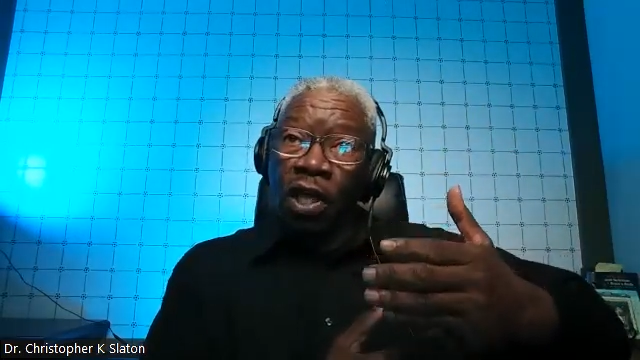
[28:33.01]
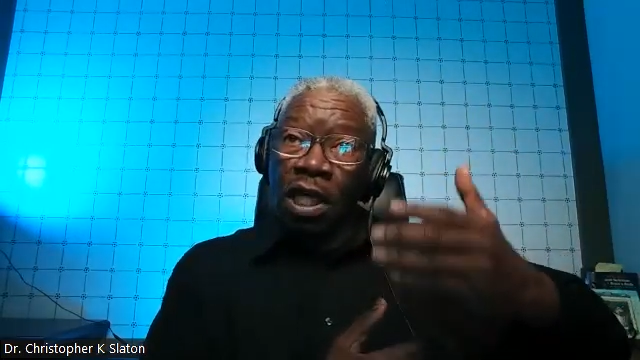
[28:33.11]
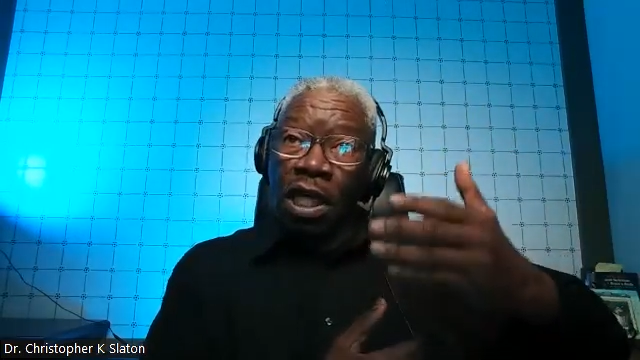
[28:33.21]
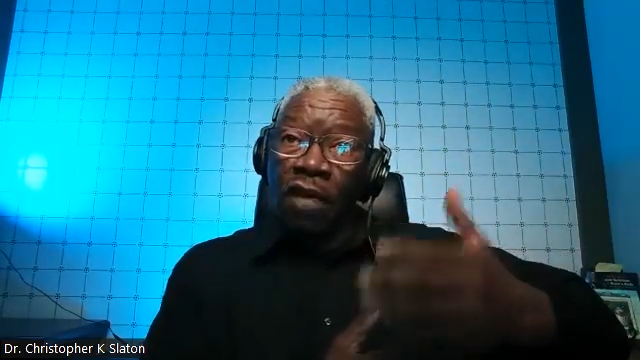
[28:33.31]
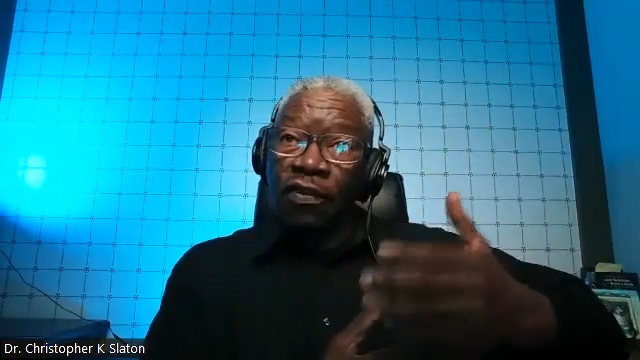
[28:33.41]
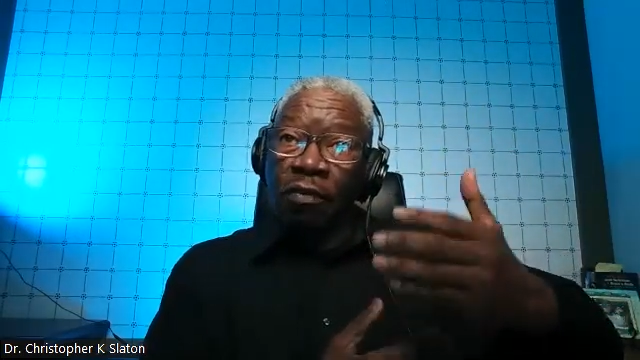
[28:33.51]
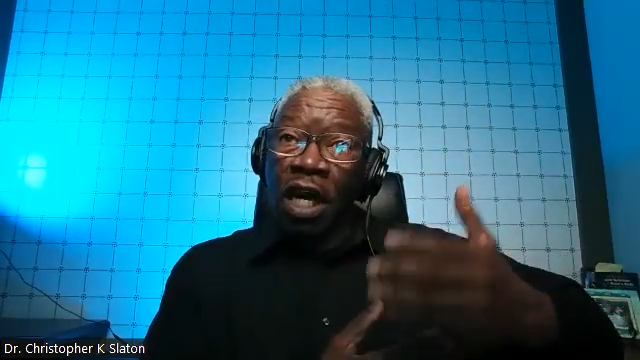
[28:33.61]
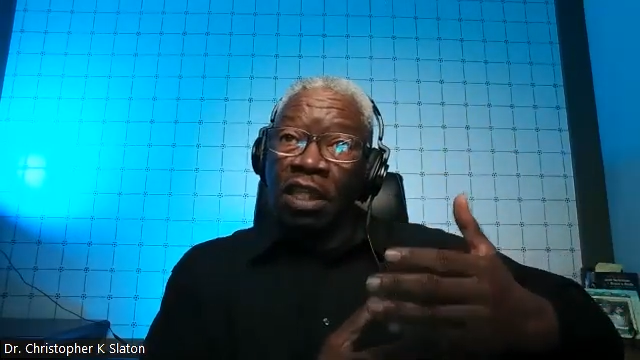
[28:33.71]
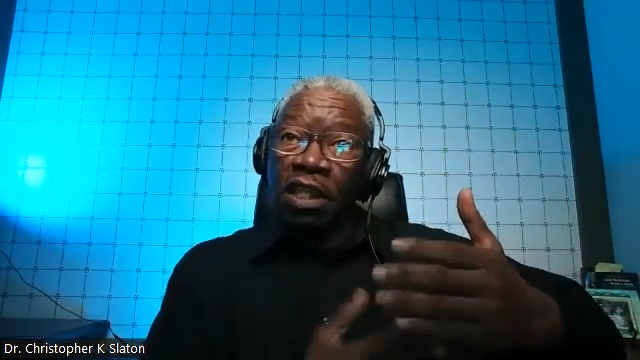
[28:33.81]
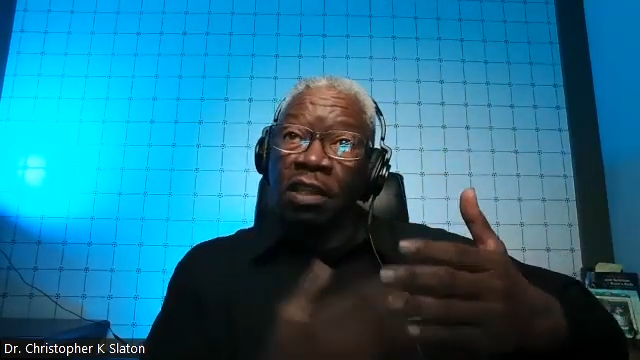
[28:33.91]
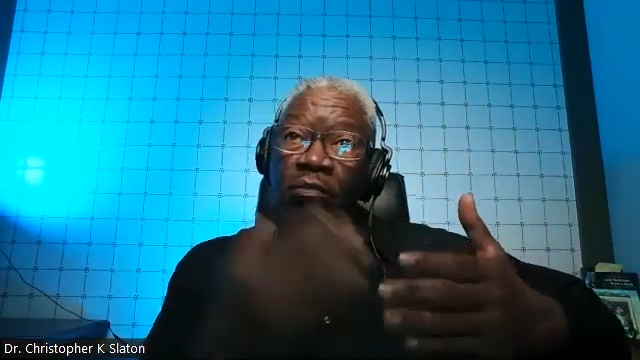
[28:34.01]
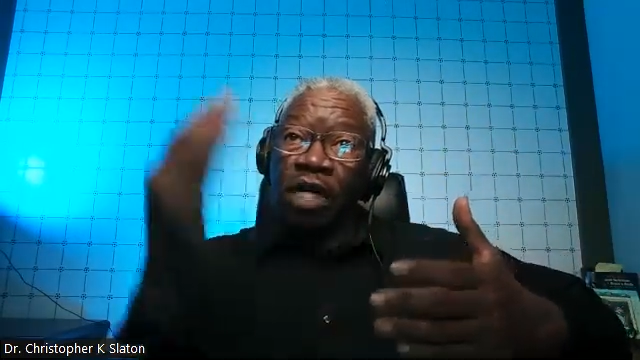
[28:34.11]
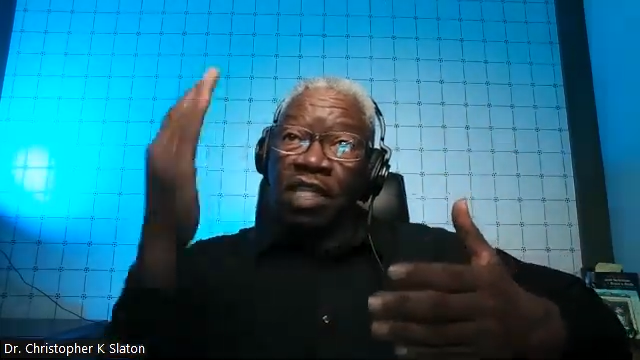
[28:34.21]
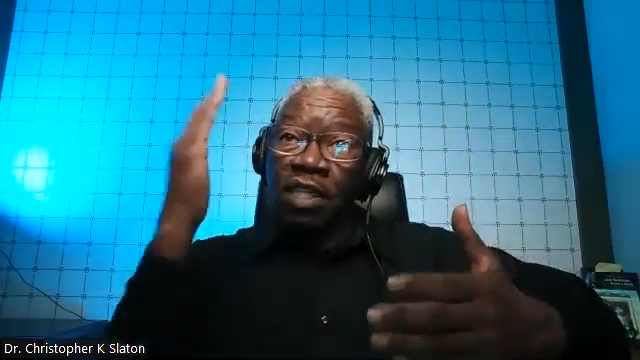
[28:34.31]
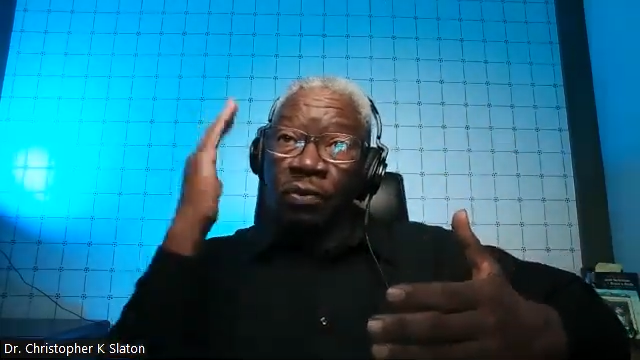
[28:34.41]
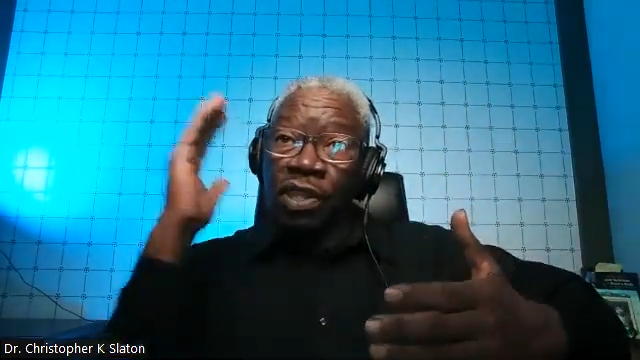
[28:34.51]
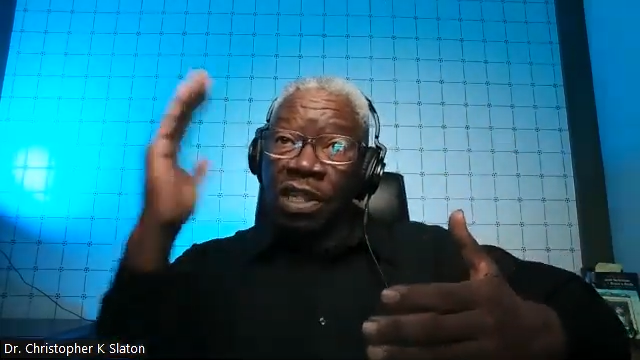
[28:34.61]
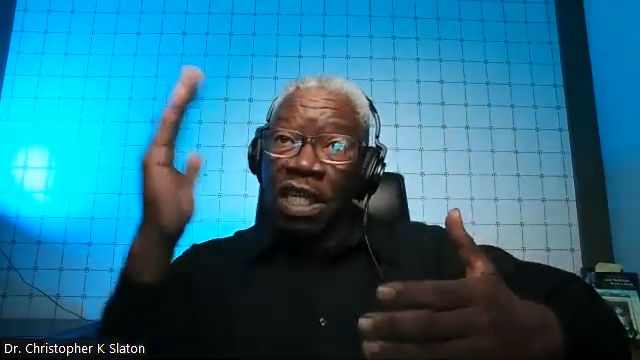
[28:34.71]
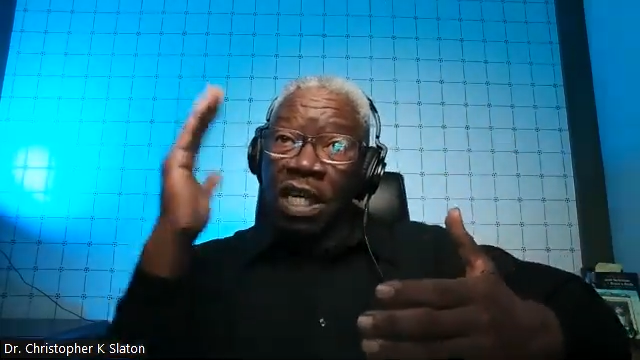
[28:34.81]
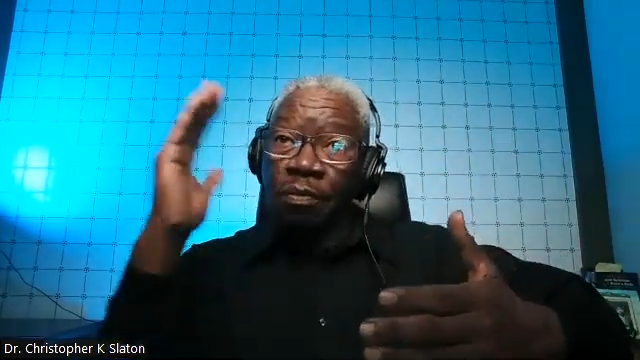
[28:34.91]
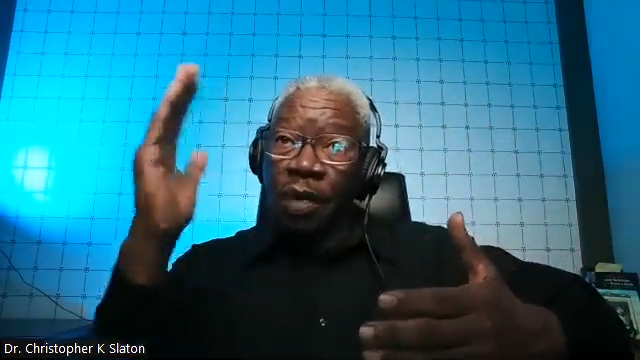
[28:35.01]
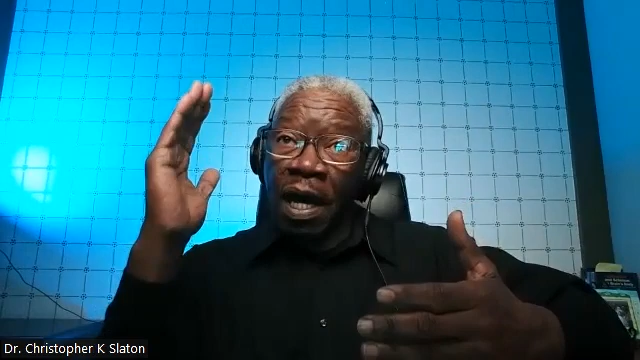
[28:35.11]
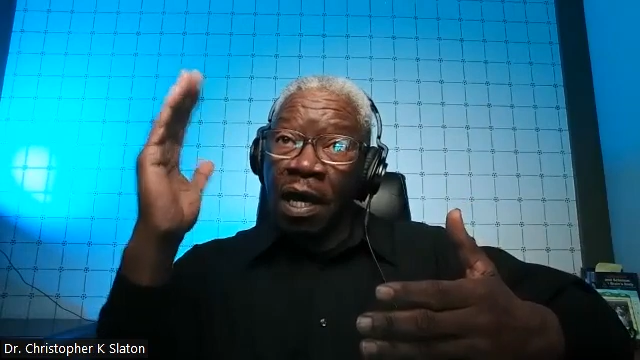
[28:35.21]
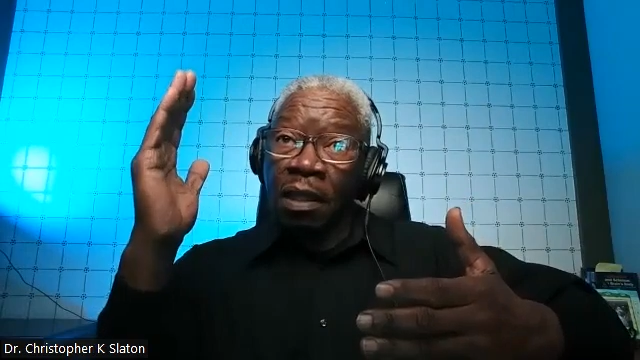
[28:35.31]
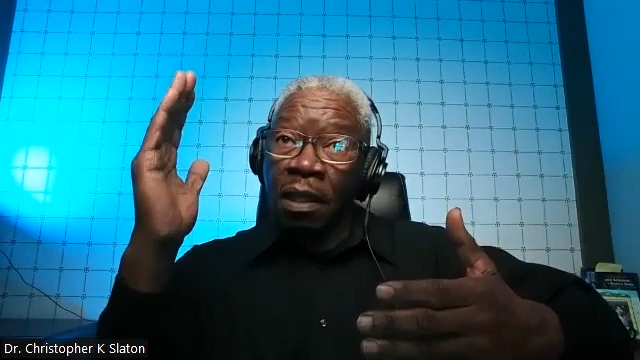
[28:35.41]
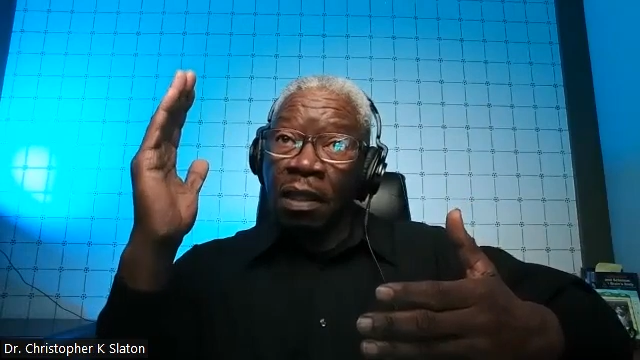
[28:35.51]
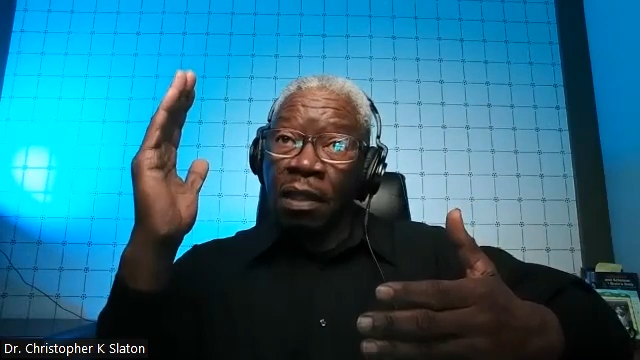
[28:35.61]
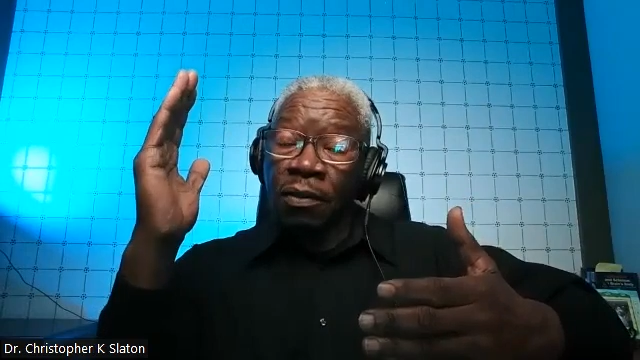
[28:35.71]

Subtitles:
where the information meets the receive path,